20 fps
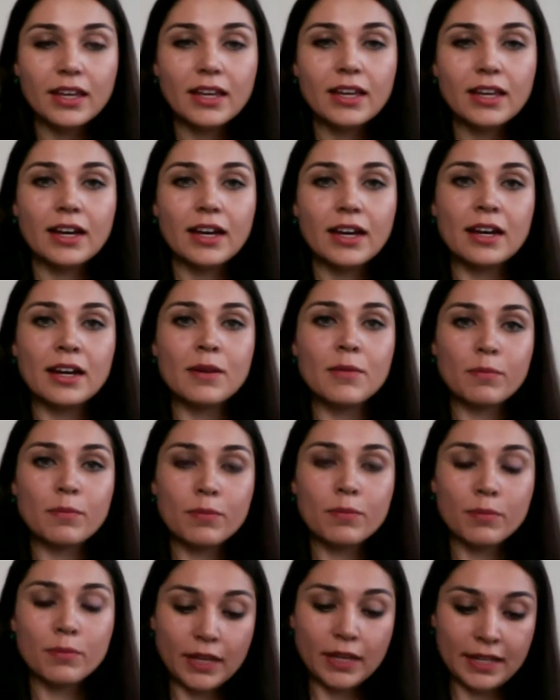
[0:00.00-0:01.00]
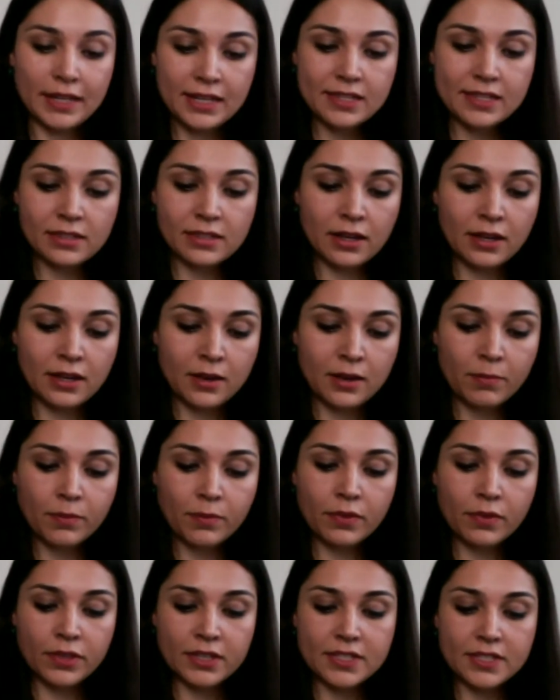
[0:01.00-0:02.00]
It is
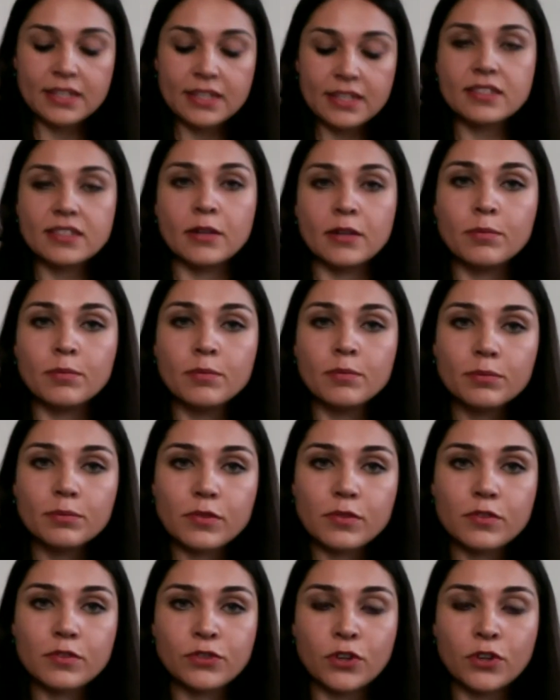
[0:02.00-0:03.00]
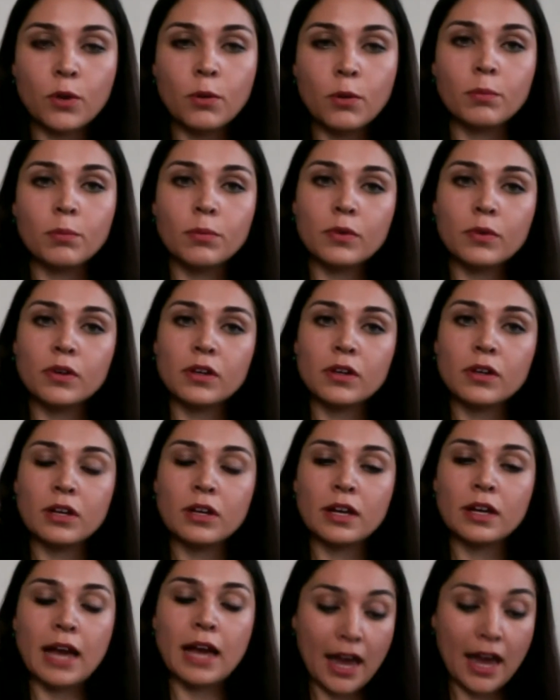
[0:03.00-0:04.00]
the system from,
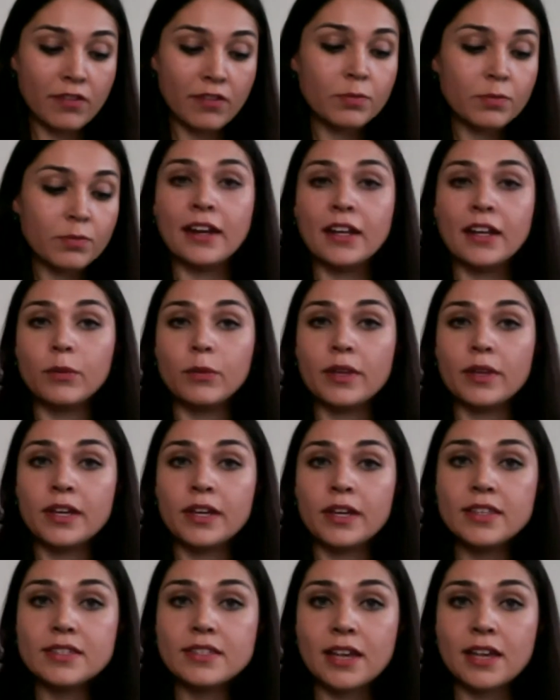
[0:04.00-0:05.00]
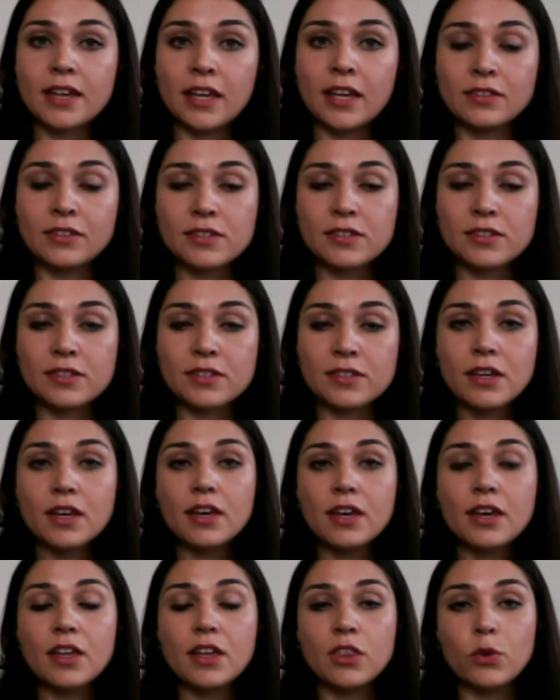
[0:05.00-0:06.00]
I have a planning with it, and
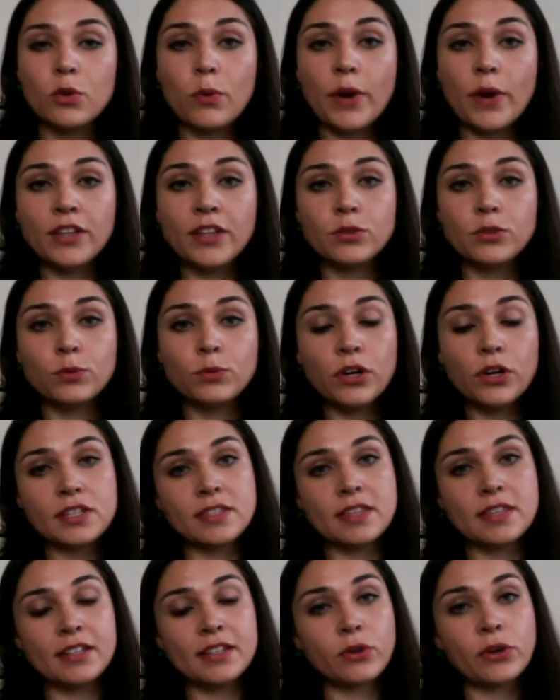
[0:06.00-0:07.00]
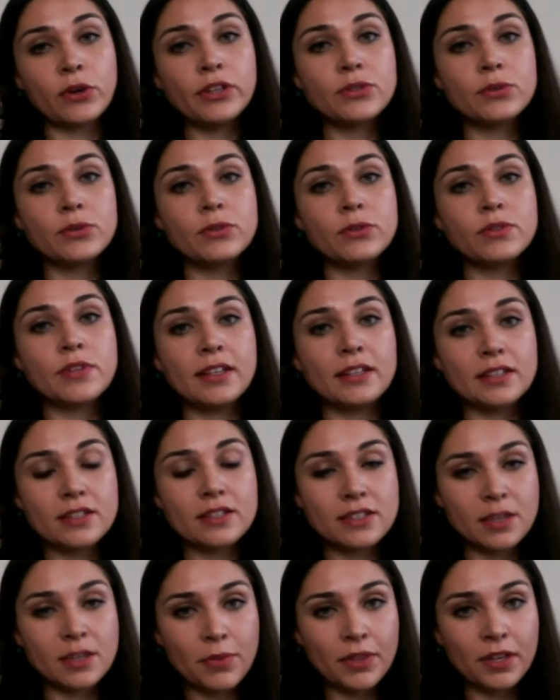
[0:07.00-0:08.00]
the way it works is that it's going to
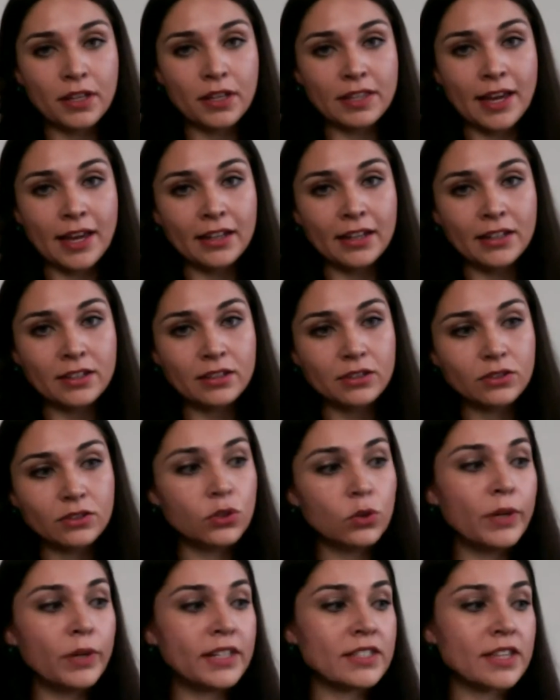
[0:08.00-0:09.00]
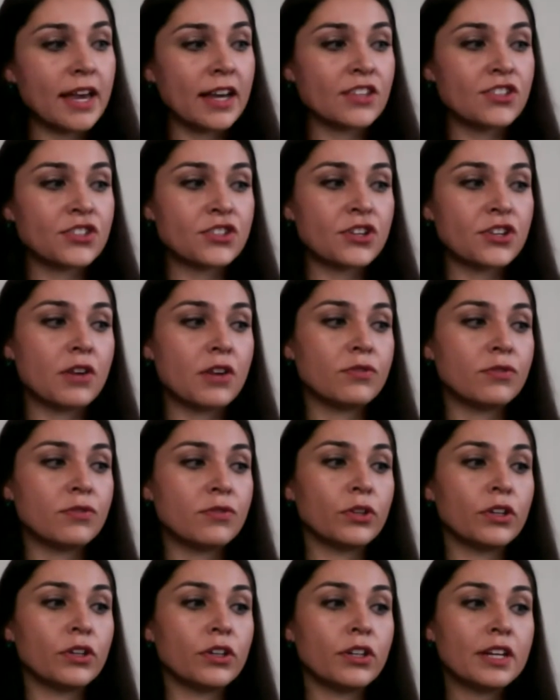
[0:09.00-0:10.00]
take something like 2 weeks extra for